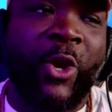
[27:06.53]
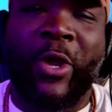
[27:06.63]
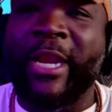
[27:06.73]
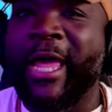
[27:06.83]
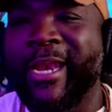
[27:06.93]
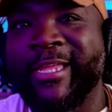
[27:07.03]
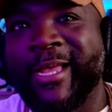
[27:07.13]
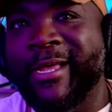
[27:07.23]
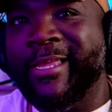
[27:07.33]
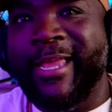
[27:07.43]
lot of
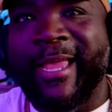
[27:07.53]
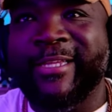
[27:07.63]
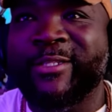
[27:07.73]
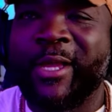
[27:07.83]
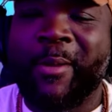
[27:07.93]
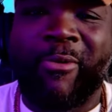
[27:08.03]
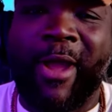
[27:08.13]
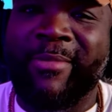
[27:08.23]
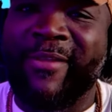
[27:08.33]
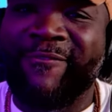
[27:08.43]
young cats
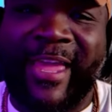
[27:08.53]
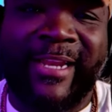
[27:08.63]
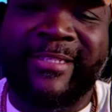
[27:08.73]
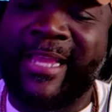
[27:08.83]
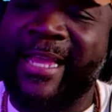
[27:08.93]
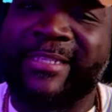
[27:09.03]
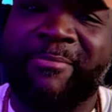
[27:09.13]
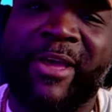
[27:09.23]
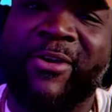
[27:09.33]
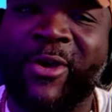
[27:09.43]
probably fantasize
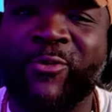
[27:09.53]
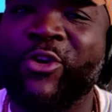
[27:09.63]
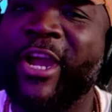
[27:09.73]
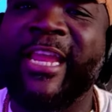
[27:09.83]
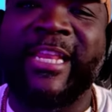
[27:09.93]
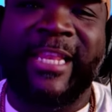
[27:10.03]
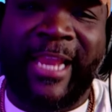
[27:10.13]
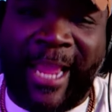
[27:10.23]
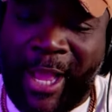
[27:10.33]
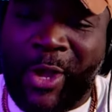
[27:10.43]
about her right
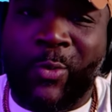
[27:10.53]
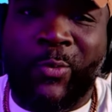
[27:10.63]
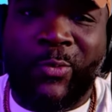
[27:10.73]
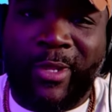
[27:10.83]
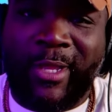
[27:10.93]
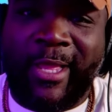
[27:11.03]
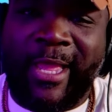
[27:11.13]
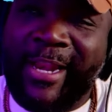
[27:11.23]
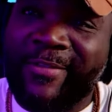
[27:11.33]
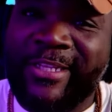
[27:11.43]
now.
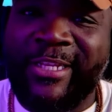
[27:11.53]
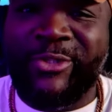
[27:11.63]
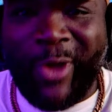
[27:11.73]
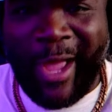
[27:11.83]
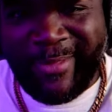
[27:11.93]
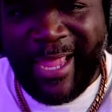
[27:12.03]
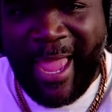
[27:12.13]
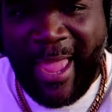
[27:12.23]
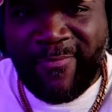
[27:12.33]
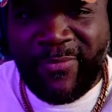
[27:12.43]
And if she dropped
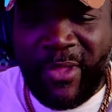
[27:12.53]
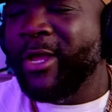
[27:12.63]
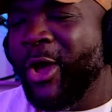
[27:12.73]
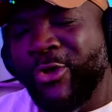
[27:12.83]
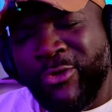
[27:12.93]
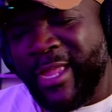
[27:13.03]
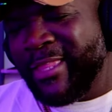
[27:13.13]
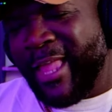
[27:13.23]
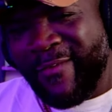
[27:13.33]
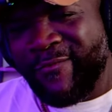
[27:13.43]
that, oh, you
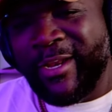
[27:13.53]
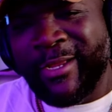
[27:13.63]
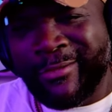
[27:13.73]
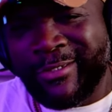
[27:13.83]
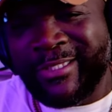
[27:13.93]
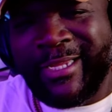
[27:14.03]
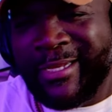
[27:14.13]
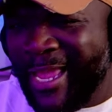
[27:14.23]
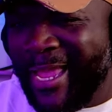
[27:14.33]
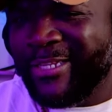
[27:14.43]
think they ain't finna go steal
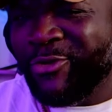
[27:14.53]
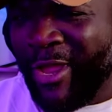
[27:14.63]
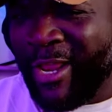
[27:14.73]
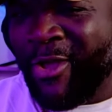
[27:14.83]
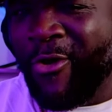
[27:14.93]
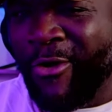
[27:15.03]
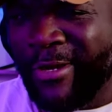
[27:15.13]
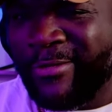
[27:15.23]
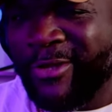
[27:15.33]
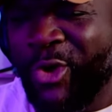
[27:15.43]
daddy's credit card?
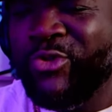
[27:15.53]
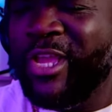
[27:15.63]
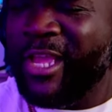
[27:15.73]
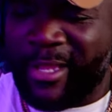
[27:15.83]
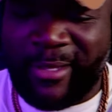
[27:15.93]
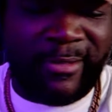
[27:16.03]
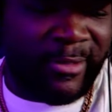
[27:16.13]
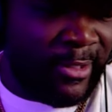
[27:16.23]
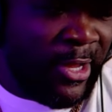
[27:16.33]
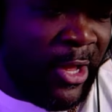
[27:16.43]
Oh, yeah.
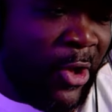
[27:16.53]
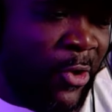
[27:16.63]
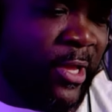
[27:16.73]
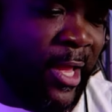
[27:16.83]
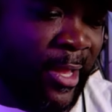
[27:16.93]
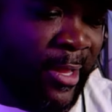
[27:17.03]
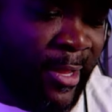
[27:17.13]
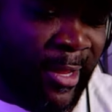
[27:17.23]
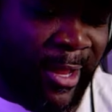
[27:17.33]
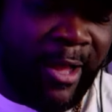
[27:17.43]
Oh, yeah.
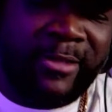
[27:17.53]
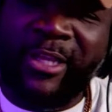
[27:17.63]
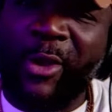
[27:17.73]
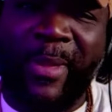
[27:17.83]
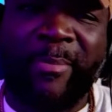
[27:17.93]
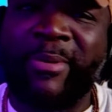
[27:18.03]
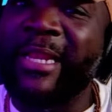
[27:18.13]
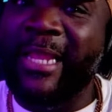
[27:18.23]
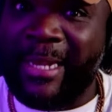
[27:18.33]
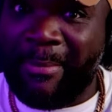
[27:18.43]
Oh, she gonna make
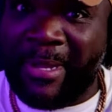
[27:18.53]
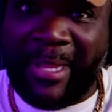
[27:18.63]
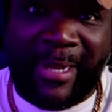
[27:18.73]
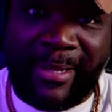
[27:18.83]
plenty of money.